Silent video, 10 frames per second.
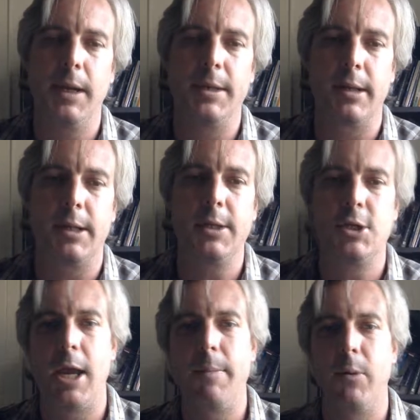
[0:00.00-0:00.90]
it's a
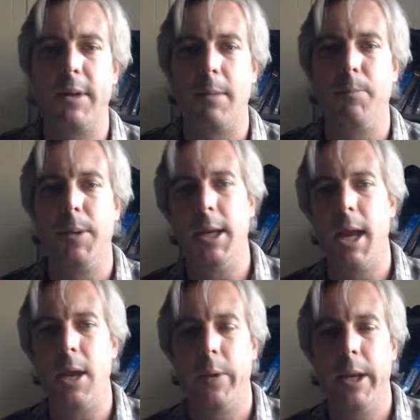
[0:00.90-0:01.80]
cliche, but we say
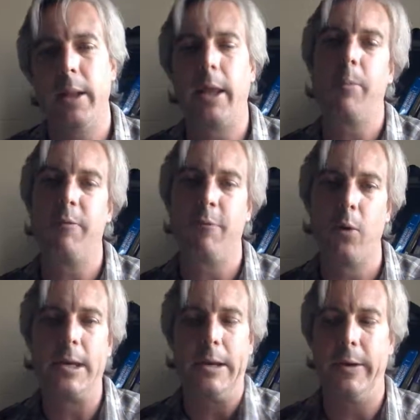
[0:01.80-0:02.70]
BDA reading, like
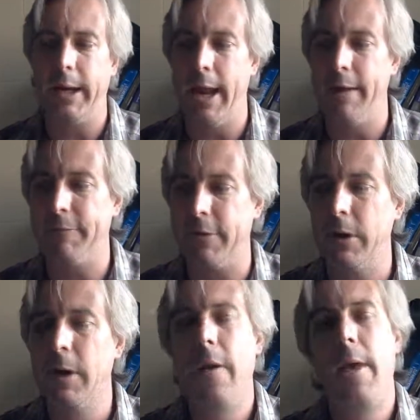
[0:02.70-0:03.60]
before, during, and after.